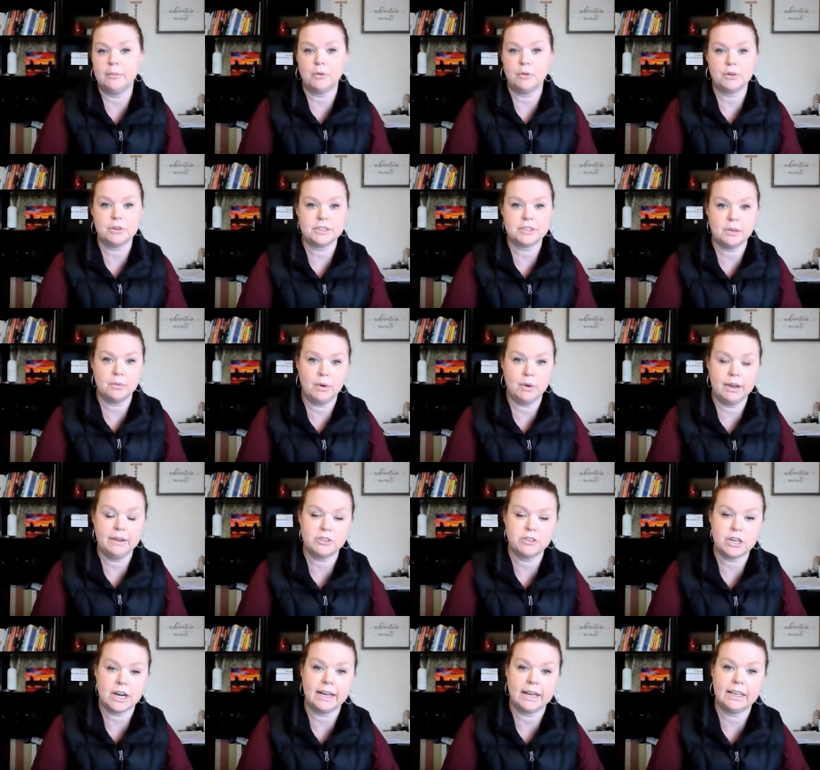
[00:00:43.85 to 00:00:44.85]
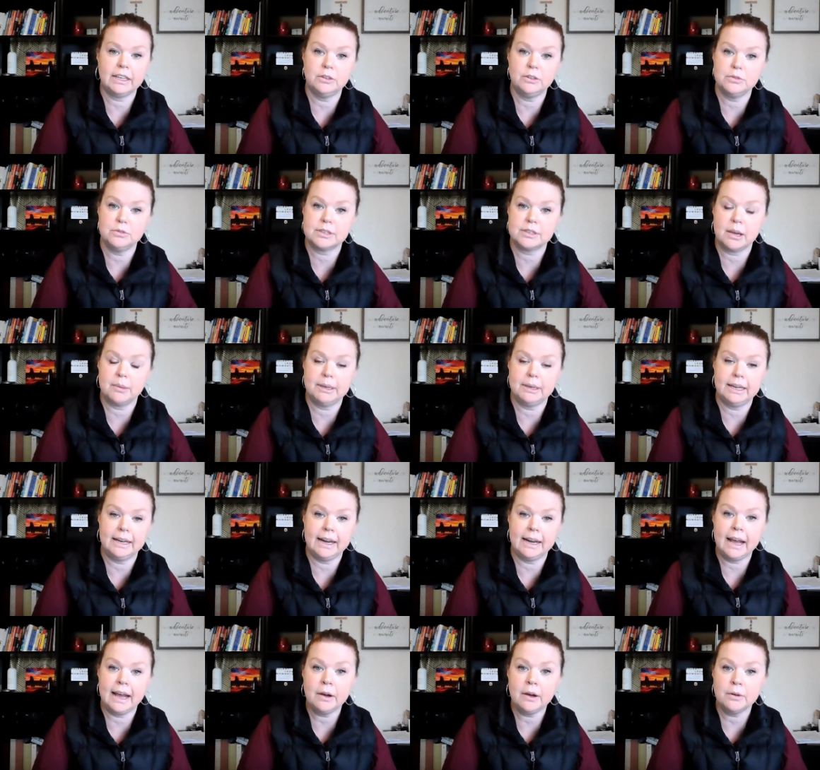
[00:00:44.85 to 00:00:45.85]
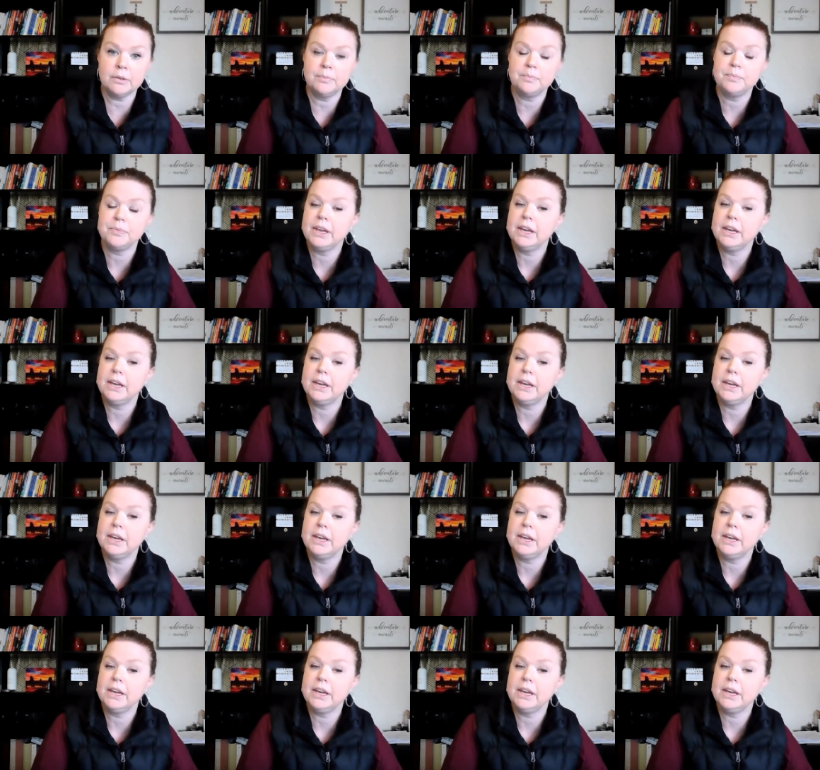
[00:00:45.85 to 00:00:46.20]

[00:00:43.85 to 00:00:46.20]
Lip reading: or some way of tracking who's coming in and out.